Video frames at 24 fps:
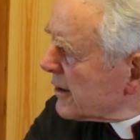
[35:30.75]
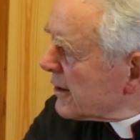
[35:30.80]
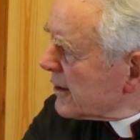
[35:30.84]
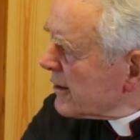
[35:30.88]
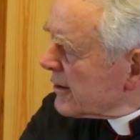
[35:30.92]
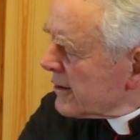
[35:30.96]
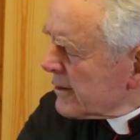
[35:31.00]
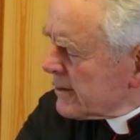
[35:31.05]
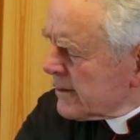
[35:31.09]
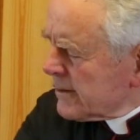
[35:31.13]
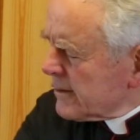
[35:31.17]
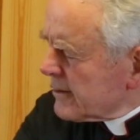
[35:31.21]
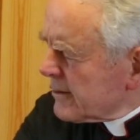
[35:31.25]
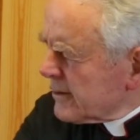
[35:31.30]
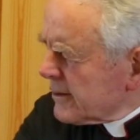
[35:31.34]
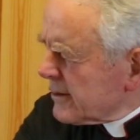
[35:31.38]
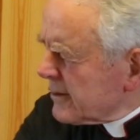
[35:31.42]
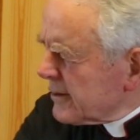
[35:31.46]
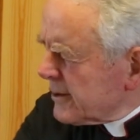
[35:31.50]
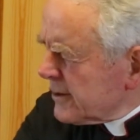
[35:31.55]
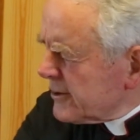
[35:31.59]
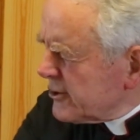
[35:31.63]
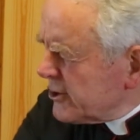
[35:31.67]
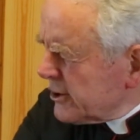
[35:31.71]

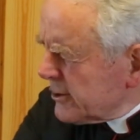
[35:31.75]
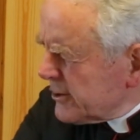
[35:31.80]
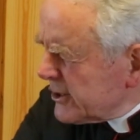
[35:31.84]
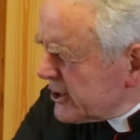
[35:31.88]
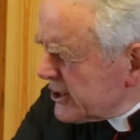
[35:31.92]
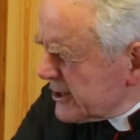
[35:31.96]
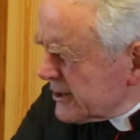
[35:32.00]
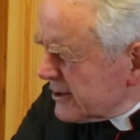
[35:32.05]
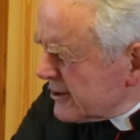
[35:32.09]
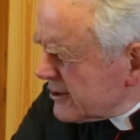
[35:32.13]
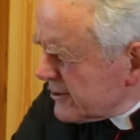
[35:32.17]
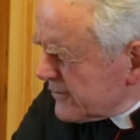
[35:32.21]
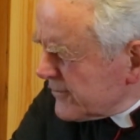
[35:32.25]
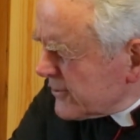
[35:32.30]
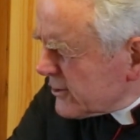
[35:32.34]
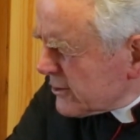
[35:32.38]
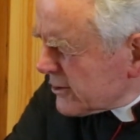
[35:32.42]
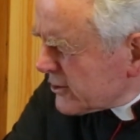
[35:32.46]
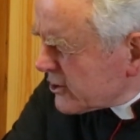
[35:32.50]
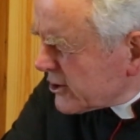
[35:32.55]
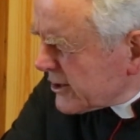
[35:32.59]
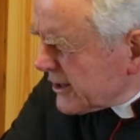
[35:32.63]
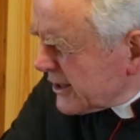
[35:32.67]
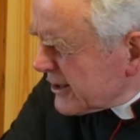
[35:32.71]
The Jewish
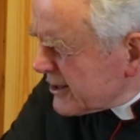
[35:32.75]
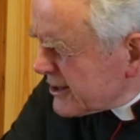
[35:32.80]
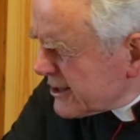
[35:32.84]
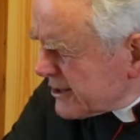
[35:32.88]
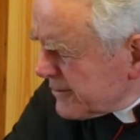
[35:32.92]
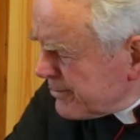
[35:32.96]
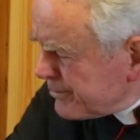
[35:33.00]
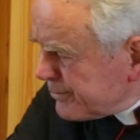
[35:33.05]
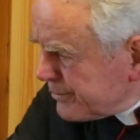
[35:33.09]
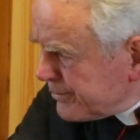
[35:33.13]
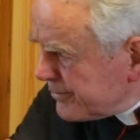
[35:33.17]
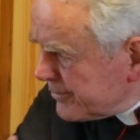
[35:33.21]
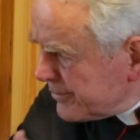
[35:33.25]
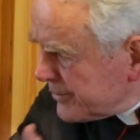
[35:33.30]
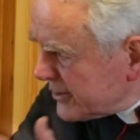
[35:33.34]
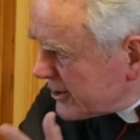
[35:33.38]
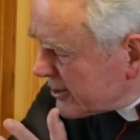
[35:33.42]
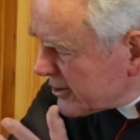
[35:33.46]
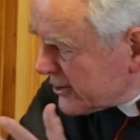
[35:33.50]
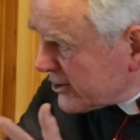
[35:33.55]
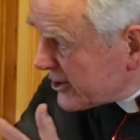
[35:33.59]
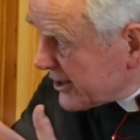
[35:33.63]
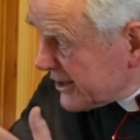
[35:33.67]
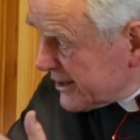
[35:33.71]
interviewer tries
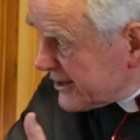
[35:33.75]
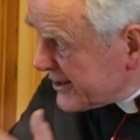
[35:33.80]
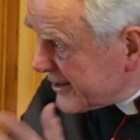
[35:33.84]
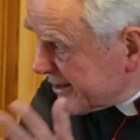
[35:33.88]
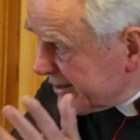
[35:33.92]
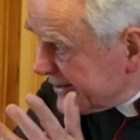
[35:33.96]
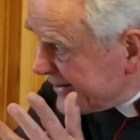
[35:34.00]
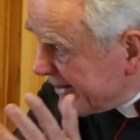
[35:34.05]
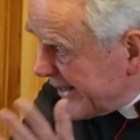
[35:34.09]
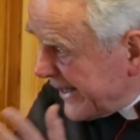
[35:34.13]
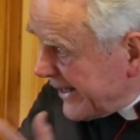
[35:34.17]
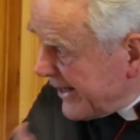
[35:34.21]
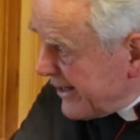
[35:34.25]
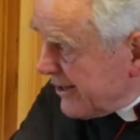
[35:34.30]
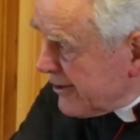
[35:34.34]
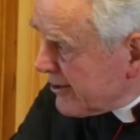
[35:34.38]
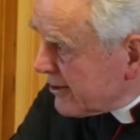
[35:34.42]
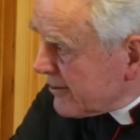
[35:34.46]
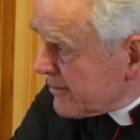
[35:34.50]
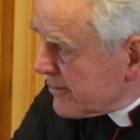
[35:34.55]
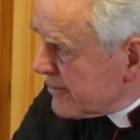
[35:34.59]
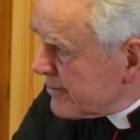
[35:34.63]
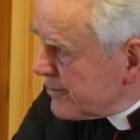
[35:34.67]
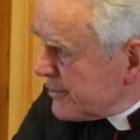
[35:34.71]
to
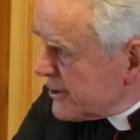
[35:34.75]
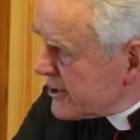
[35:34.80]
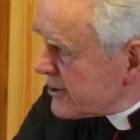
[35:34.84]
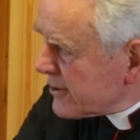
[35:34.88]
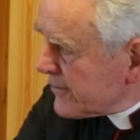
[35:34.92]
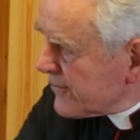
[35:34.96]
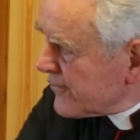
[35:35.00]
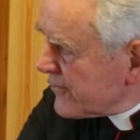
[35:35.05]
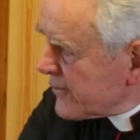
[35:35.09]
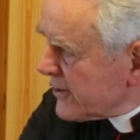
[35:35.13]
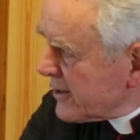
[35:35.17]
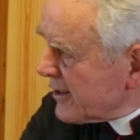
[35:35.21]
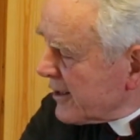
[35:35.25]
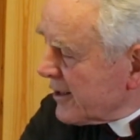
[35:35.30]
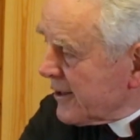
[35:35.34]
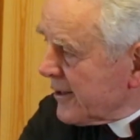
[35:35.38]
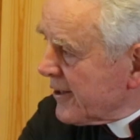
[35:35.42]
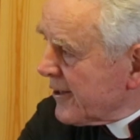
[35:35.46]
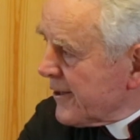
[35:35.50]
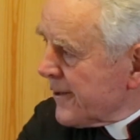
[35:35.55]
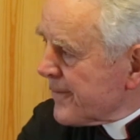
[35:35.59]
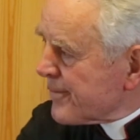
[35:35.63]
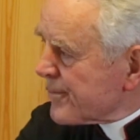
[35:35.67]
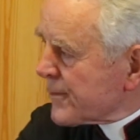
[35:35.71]
nail Bishop Foley,
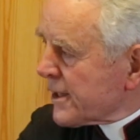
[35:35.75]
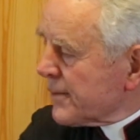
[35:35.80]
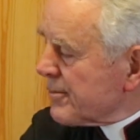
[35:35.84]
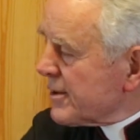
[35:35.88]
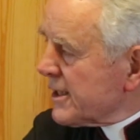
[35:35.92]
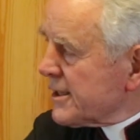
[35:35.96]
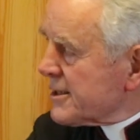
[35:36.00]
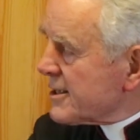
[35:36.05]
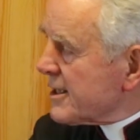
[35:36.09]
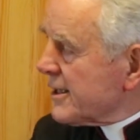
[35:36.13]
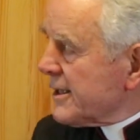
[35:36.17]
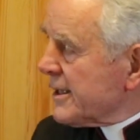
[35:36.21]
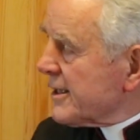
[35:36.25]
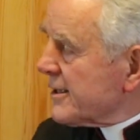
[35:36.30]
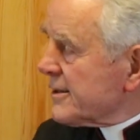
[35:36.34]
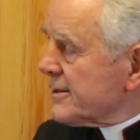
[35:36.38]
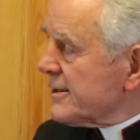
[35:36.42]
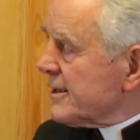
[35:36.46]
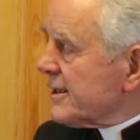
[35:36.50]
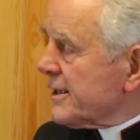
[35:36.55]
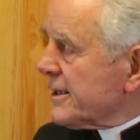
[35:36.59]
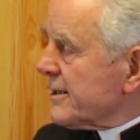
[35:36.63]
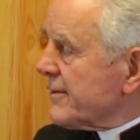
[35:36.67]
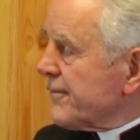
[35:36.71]
but it's
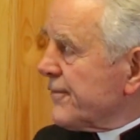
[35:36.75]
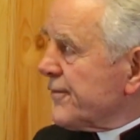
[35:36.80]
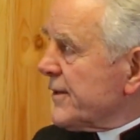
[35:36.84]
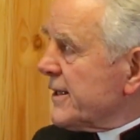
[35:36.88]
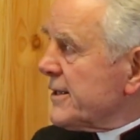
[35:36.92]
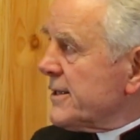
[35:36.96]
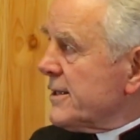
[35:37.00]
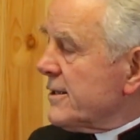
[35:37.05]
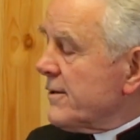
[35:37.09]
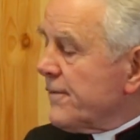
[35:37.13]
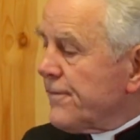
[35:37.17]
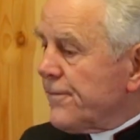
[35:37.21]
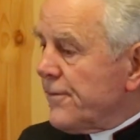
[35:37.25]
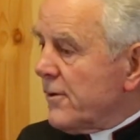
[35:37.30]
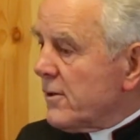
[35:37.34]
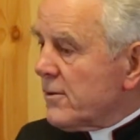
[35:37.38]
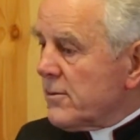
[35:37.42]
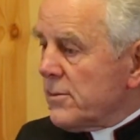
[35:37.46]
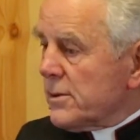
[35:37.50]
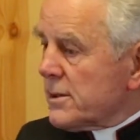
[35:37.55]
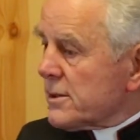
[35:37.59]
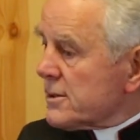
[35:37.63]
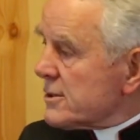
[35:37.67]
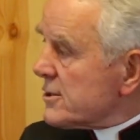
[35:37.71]
like fighting a
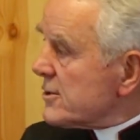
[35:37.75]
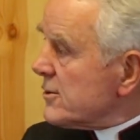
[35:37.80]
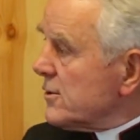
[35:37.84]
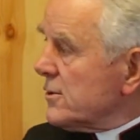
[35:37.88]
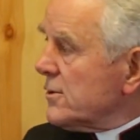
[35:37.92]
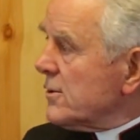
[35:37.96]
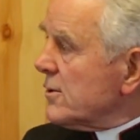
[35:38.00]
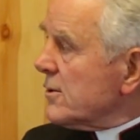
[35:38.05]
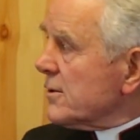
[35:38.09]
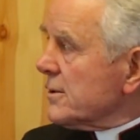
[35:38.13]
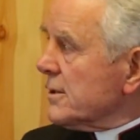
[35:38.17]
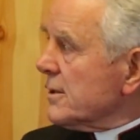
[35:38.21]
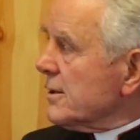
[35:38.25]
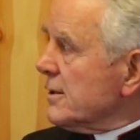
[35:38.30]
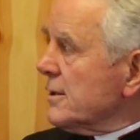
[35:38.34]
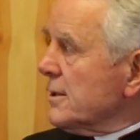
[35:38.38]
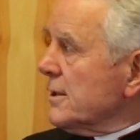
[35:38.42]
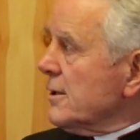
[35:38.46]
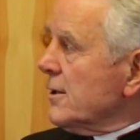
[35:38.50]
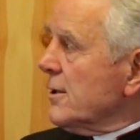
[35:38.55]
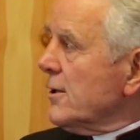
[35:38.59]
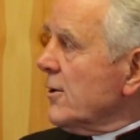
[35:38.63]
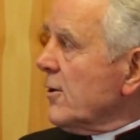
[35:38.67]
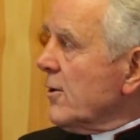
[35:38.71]
fog with a sword,
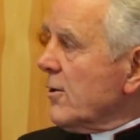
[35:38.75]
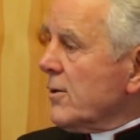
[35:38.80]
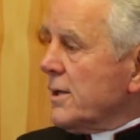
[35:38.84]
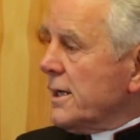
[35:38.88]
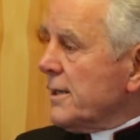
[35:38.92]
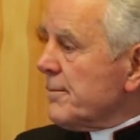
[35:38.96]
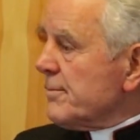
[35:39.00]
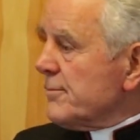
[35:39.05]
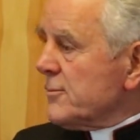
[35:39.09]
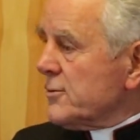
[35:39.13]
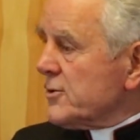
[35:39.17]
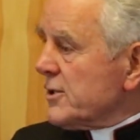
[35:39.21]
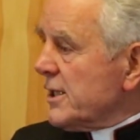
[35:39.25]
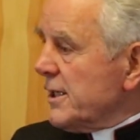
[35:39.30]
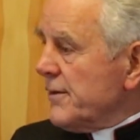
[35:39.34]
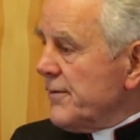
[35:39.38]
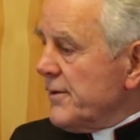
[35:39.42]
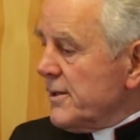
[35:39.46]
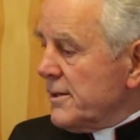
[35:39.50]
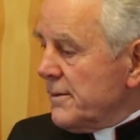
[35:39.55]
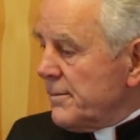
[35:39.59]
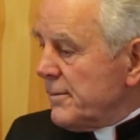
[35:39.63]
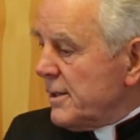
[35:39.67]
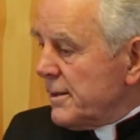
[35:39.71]
or like
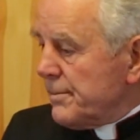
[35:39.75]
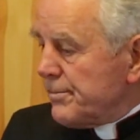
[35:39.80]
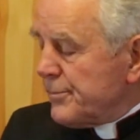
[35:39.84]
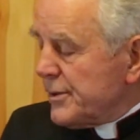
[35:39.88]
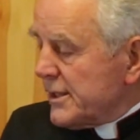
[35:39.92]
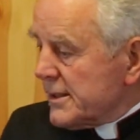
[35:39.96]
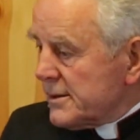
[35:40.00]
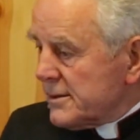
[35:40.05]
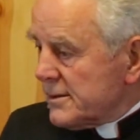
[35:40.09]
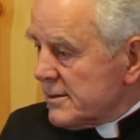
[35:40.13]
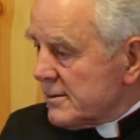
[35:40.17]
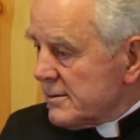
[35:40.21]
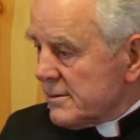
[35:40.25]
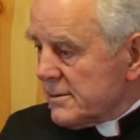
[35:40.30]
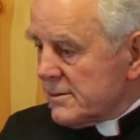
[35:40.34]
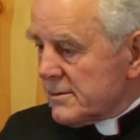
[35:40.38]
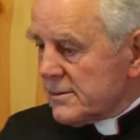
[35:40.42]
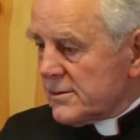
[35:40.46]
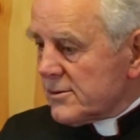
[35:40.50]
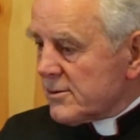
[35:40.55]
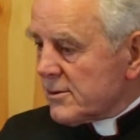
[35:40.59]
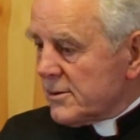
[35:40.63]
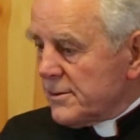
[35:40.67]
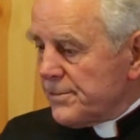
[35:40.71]
driving a pin
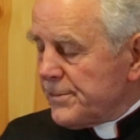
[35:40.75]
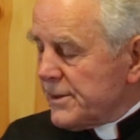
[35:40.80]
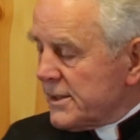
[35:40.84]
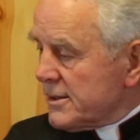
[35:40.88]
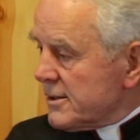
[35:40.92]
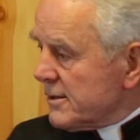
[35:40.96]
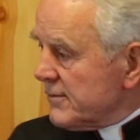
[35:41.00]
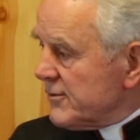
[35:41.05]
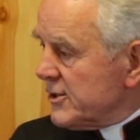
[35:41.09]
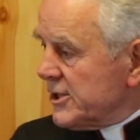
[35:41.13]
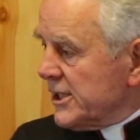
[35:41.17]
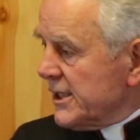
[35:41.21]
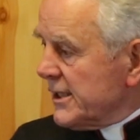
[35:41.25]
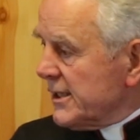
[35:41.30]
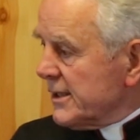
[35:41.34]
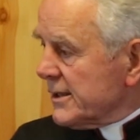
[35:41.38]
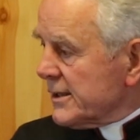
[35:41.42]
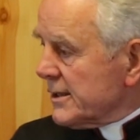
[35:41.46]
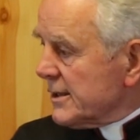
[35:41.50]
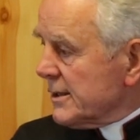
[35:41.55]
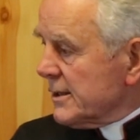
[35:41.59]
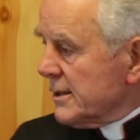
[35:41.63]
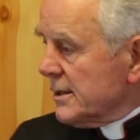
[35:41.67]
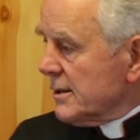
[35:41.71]
through a piece of
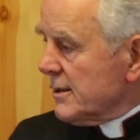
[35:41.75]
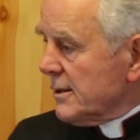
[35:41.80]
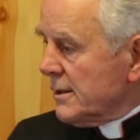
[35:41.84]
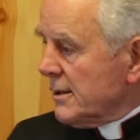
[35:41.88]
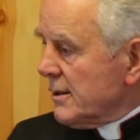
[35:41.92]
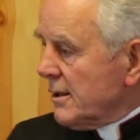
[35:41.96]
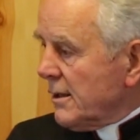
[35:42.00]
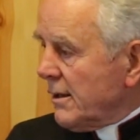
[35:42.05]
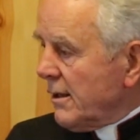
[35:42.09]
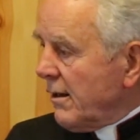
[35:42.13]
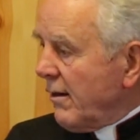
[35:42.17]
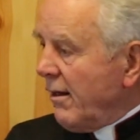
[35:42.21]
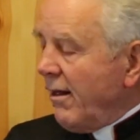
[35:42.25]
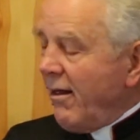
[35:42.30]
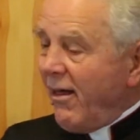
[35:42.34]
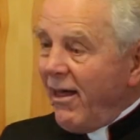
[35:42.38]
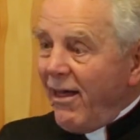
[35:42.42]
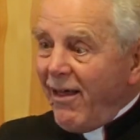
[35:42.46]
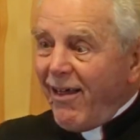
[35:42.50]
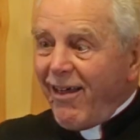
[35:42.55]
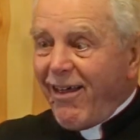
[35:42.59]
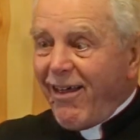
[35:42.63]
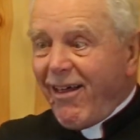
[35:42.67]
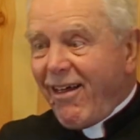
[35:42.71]
jelly.
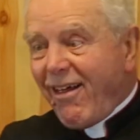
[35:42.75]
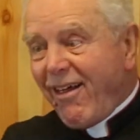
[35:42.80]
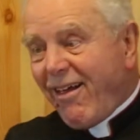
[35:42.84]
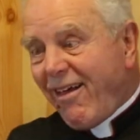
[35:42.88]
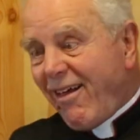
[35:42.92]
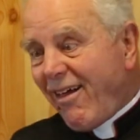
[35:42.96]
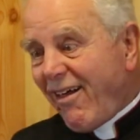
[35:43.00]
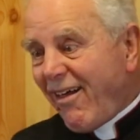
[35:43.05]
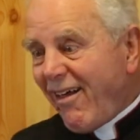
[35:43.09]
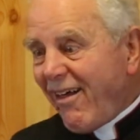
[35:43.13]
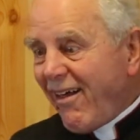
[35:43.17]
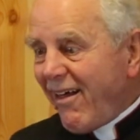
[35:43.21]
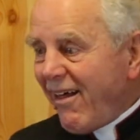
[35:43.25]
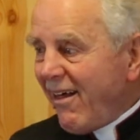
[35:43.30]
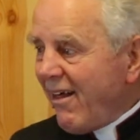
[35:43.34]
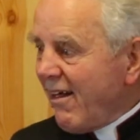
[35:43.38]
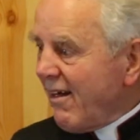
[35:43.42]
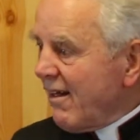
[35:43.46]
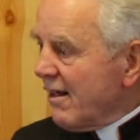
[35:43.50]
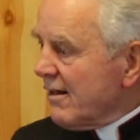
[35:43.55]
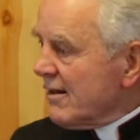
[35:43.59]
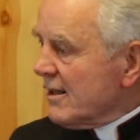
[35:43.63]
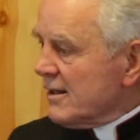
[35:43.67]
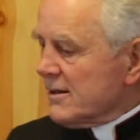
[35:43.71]

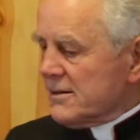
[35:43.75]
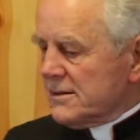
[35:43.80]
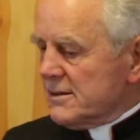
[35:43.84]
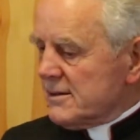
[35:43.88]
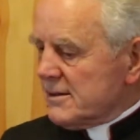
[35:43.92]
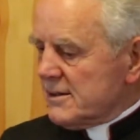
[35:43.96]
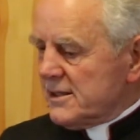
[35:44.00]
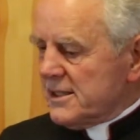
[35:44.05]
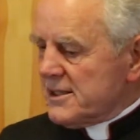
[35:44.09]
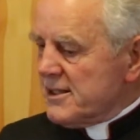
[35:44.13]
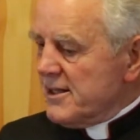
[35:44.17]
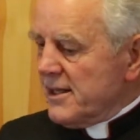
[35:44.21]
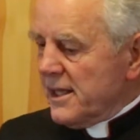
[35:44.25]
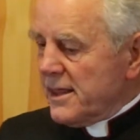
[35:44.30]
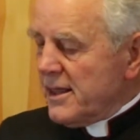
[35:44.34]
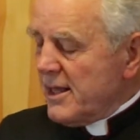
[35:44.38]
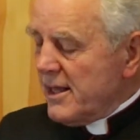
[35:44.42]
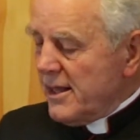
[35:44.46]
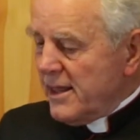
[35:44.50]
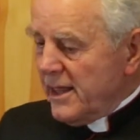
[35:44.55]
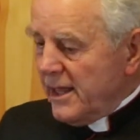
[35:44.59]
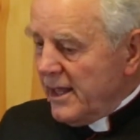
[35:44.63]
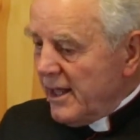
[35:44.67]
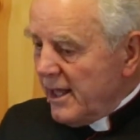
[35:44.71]
There's
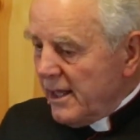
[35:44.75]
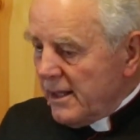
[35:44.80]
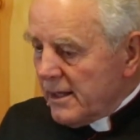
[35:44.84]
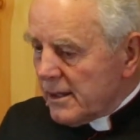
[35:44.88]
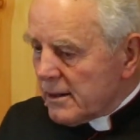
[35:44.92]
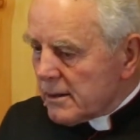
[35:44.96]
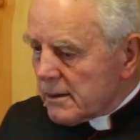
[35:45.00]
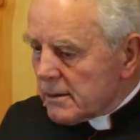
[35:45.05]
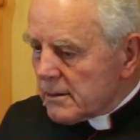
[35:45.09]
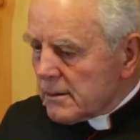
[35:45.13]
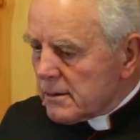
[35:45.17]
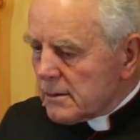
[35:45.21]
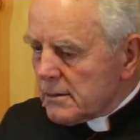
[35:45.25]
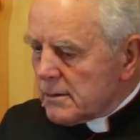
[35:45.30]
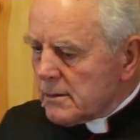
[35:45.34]
nothing there.